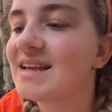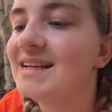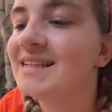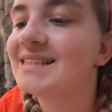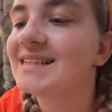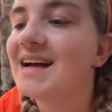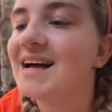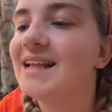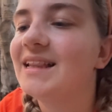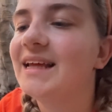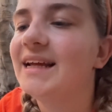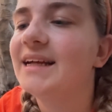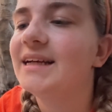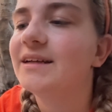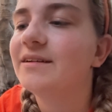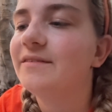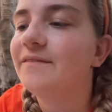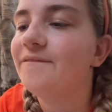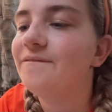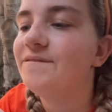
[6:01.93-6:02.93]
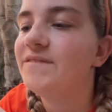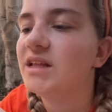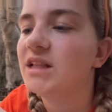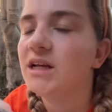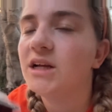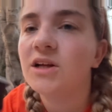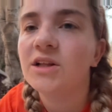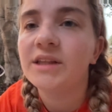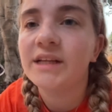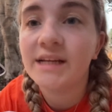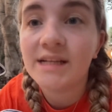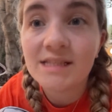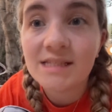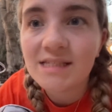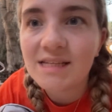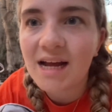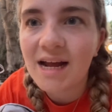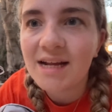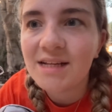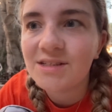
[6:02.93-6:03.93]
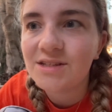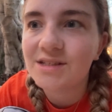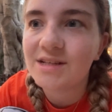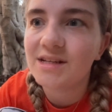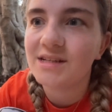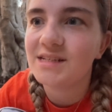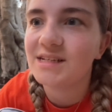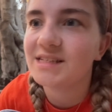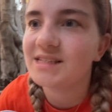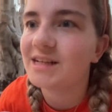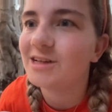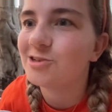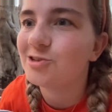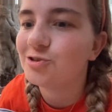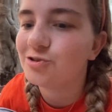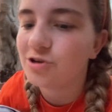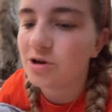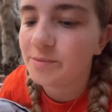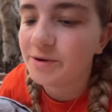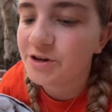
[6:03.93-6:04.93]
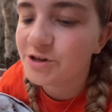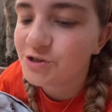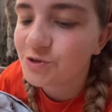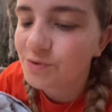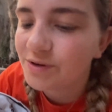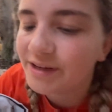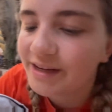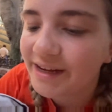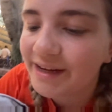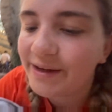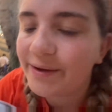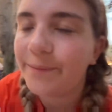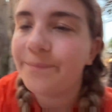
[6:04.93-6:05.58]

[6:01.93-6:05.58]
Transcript: It's got like filling on the inside, so it's gonna taste like a strawberry shortcake.